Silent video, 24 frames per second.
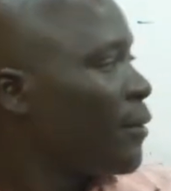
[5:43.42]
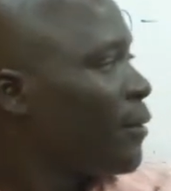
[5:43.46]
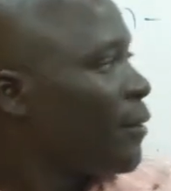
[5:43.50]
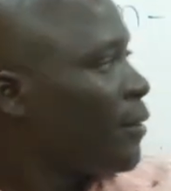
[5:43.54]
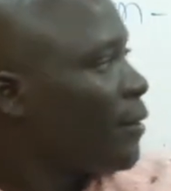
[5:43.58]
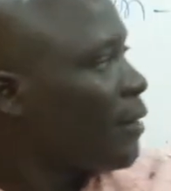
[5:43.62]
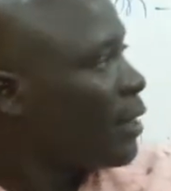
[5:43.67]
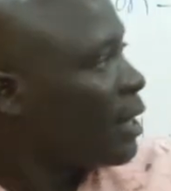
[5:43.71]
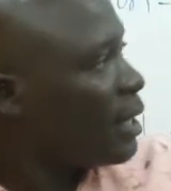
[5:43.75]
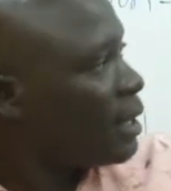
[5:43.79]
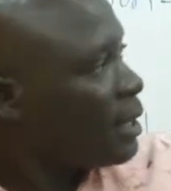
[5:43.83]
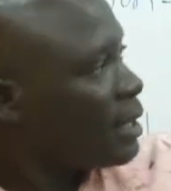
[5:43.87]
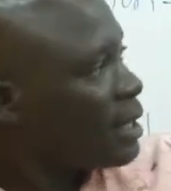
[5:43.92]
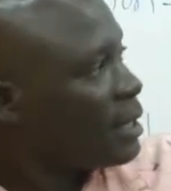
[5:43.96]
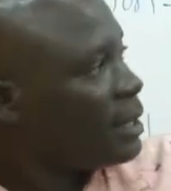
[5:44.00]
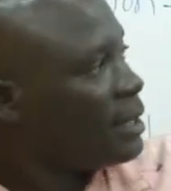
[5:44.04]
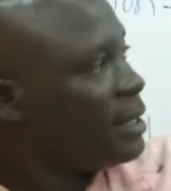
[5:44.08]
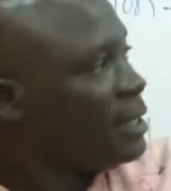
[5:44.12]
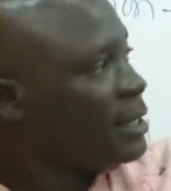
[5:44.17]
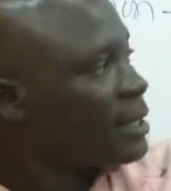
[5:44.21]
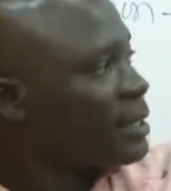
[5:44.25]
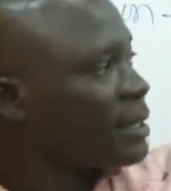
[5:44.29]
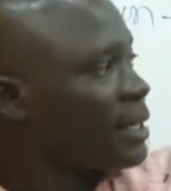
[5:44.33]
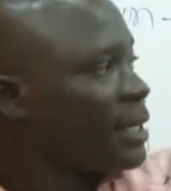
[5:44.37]
Then the
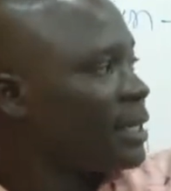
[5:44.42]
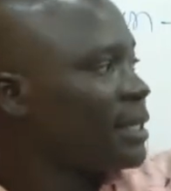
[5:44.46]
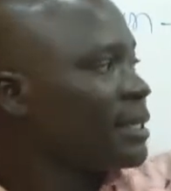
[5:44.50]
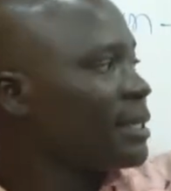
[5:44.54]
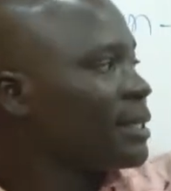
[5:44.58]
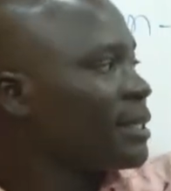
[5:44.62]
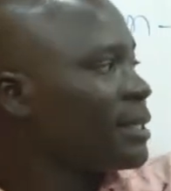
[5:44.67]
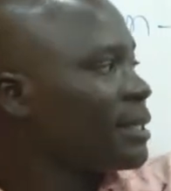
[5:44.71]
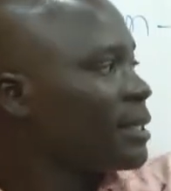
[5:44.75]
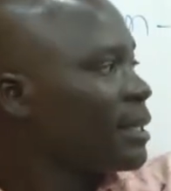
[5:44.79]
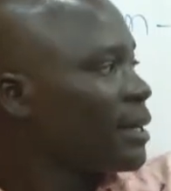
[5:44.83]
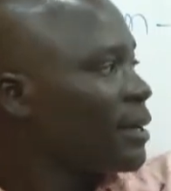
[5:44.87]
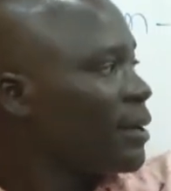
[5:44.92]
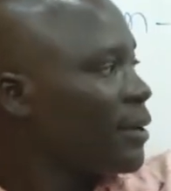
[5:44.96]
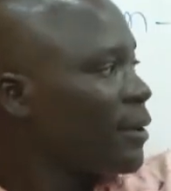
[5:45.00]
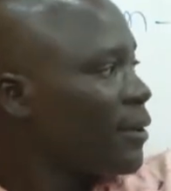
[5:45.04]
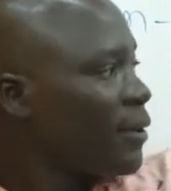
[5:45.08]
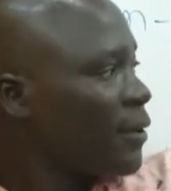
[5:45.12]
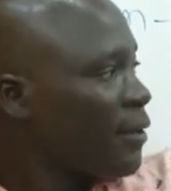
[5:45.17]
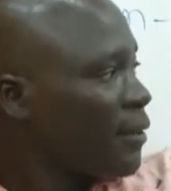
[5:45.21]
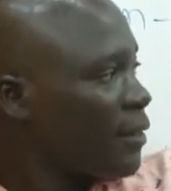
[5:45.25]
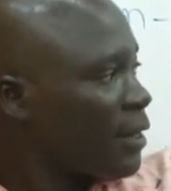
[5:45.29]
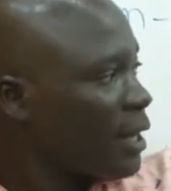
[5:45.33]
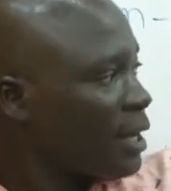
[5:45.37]
distance
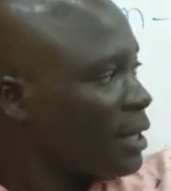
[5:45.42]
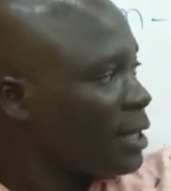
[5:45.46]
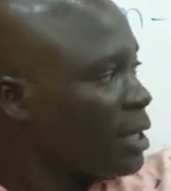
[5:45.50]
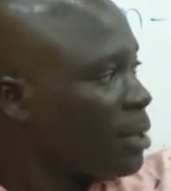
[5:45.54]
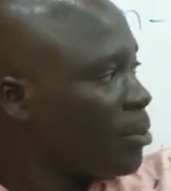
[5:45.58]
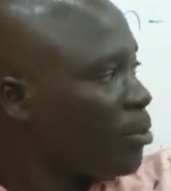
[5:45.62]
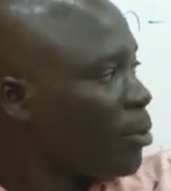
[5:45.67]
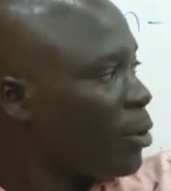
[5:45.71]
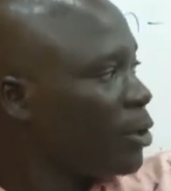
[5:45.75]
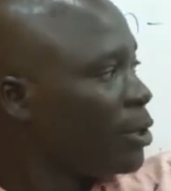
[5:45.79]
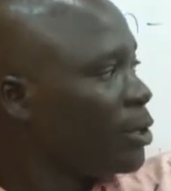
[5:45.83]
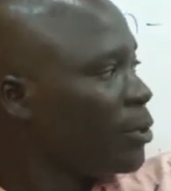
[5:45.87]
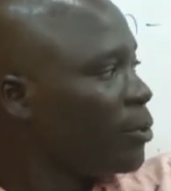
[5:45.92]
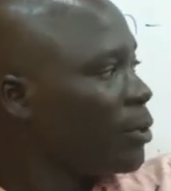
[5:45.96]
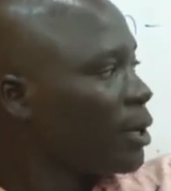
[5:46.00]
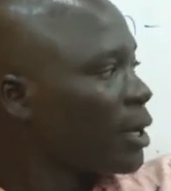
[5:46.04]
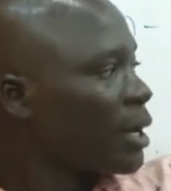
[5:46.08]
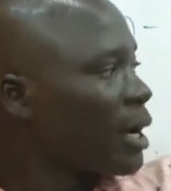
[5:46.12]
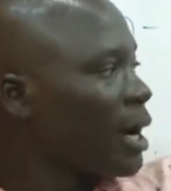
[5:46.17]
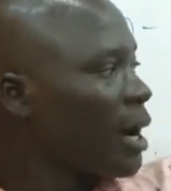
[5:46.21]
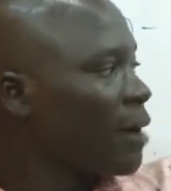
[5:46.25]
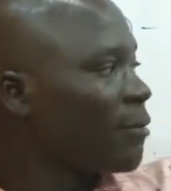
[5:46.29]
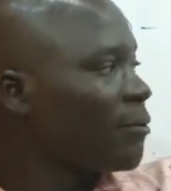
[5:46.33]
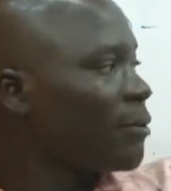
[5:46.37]
that the body will
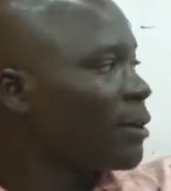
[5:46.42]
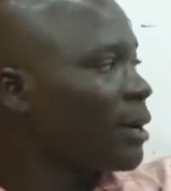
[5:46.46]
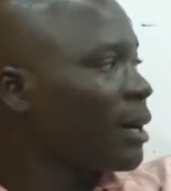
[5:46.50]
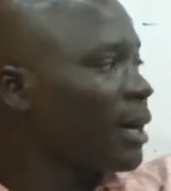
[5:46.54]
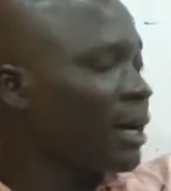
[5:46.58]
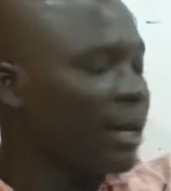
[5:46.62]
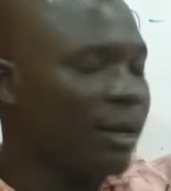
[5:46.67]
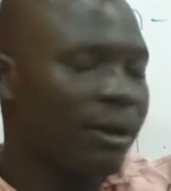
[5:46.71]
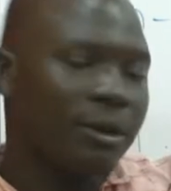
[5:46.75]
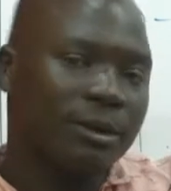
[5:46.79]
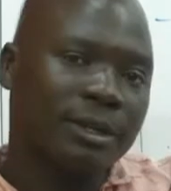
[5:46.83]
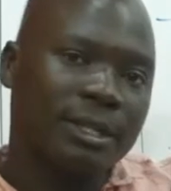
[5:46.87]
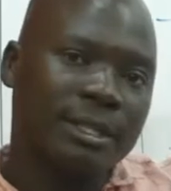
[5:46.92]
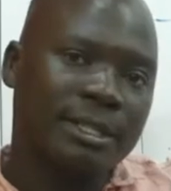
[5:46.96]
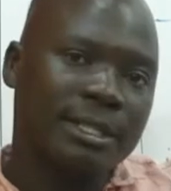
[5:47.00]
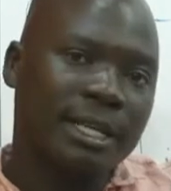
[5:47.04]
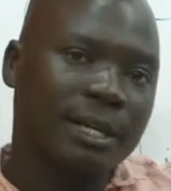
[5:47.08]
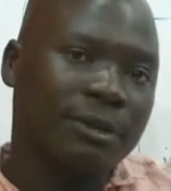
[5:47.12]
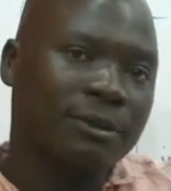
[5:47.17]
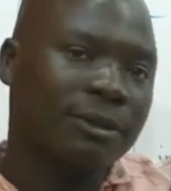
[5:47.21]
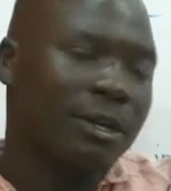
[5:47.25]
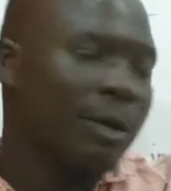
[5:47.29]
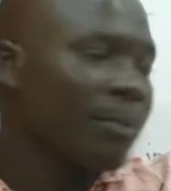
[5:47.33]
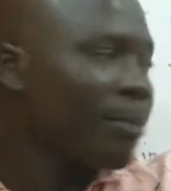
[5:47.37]
cover along the
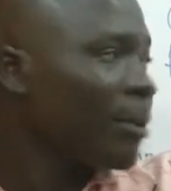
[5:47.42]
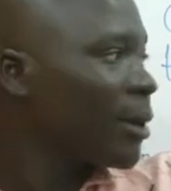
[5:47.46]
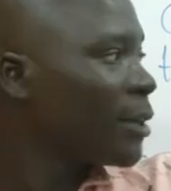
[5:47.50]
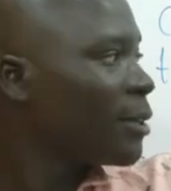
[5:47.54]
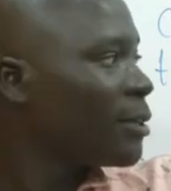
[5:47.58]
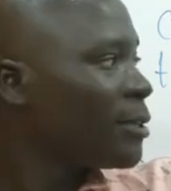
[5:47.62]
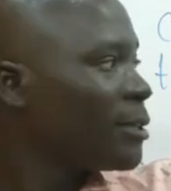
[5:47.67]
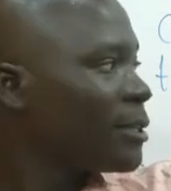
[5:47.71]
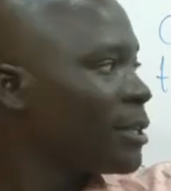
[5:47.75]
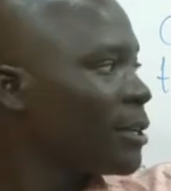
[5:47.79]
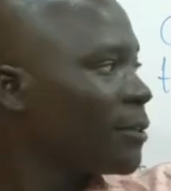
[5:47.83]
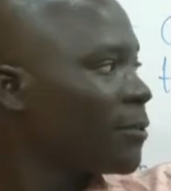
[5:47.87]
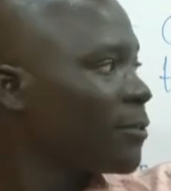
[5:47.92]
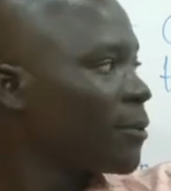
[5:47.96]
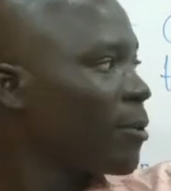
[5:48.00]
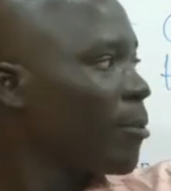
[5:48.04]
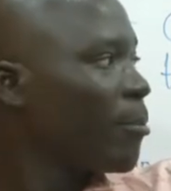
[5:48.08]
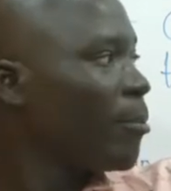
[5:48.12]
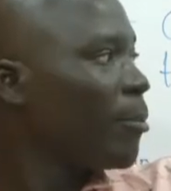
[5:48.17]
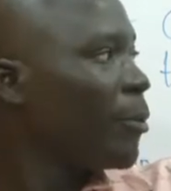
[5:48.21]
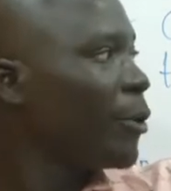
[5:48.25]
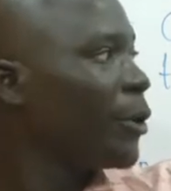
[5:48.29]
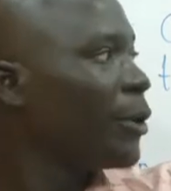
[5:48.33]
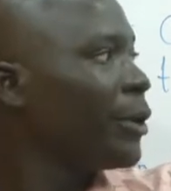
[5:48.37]
circular path, say from
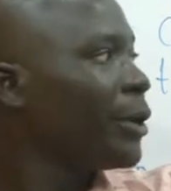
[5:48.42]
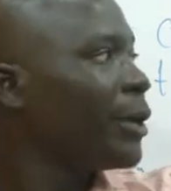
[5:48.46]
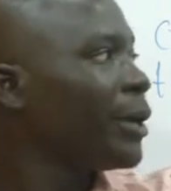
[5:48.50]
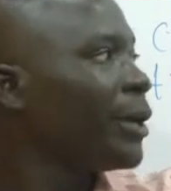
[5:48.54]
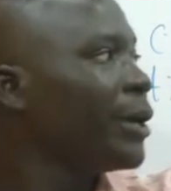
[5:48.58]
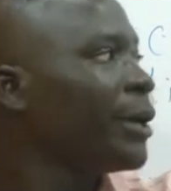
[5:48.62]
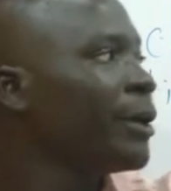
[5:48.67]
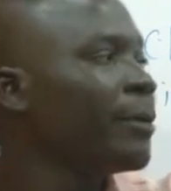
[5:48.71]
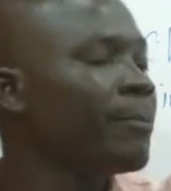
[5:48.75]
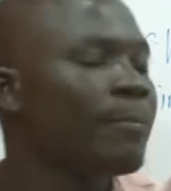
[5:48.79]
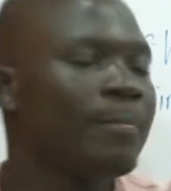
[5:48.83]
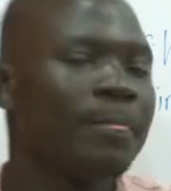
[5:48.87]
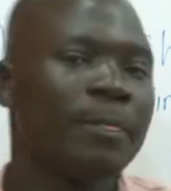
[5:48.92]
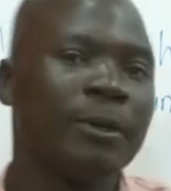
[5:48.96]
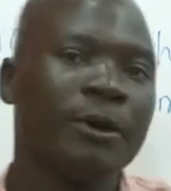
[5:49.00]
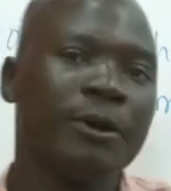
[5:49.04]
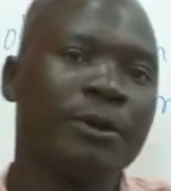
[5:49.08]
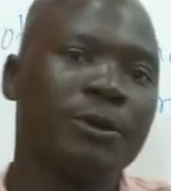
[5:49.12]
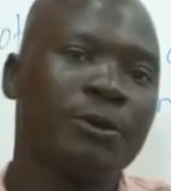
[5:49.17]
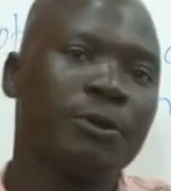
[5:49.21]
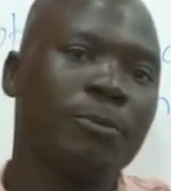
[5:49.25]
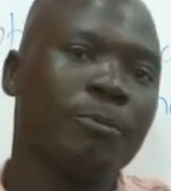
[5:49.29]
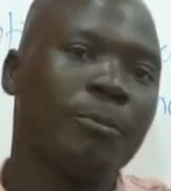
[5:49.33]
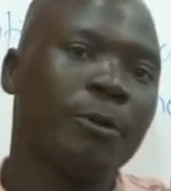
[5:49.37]
point A
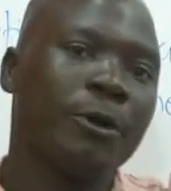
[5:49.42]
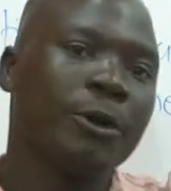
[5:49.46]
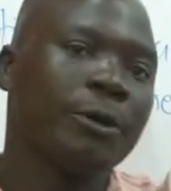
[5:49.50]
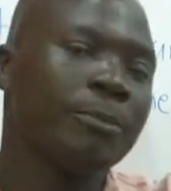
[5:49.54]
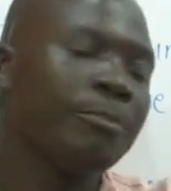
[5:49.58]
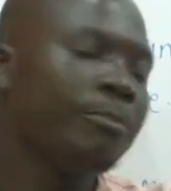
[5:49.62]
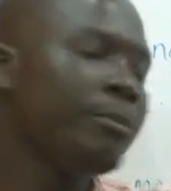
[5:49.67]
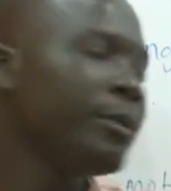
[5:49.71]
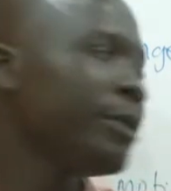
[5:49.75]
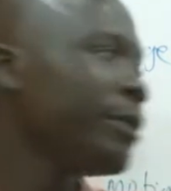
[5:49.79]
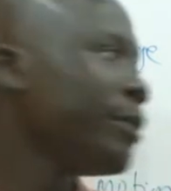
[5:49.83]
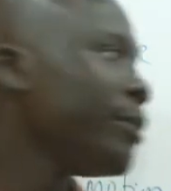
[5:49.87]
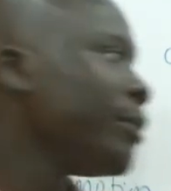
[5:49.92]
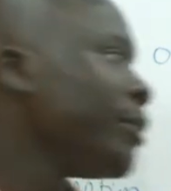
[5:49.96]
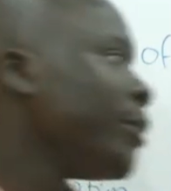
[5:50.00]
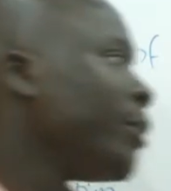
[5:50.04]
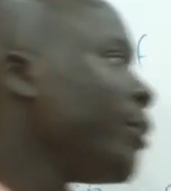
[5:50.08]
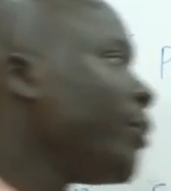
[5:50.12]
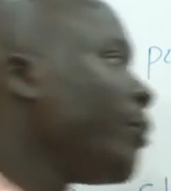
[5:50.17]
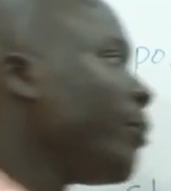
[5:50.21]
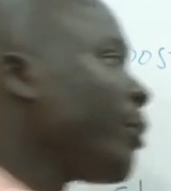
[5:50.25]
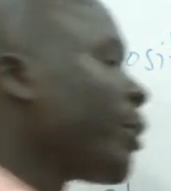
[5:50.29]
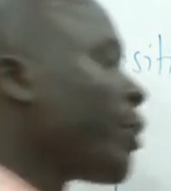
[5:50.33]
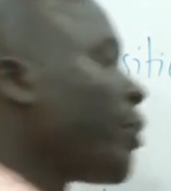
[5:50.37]
to point B,
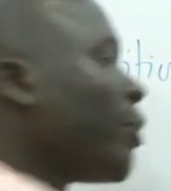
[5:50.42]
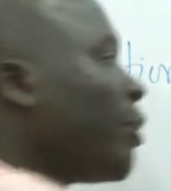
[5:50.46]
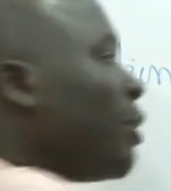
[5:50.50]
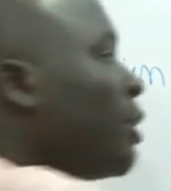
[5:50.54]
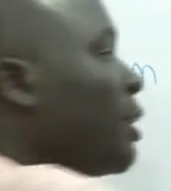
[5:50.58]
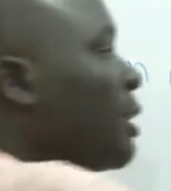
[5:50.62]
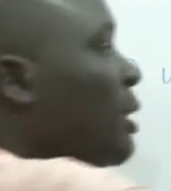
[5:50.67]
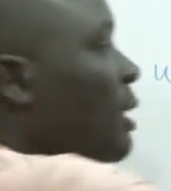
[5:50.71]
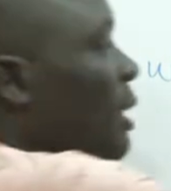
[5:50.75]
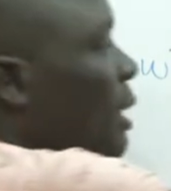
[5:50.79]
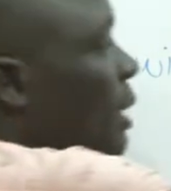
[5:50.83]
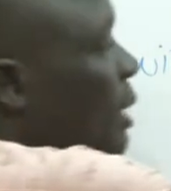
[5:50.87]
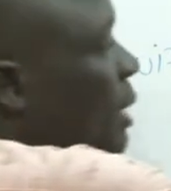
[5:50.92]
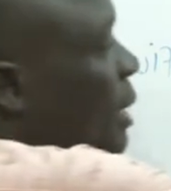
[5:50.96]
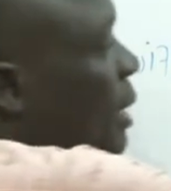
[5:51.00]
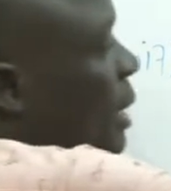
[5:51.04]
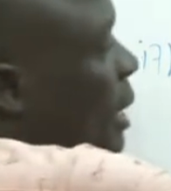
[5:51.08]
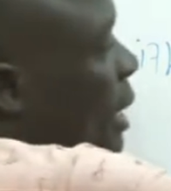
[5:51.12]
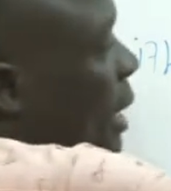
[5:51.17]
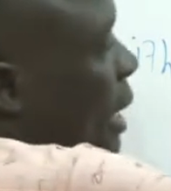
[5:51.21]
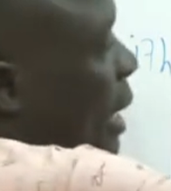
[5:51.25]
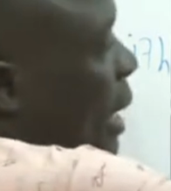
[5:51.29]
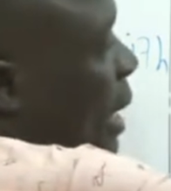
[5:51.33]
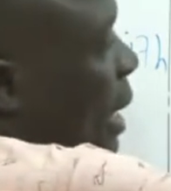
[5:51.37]
we call it the
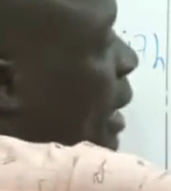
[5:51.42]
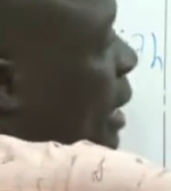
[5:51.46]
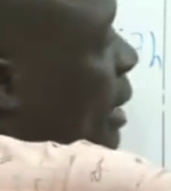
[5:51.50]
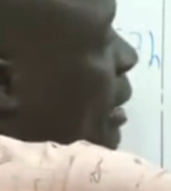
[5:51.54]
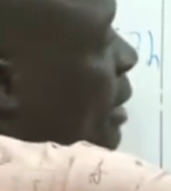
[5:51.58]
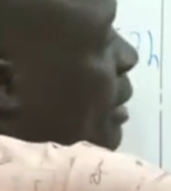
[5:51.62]
arc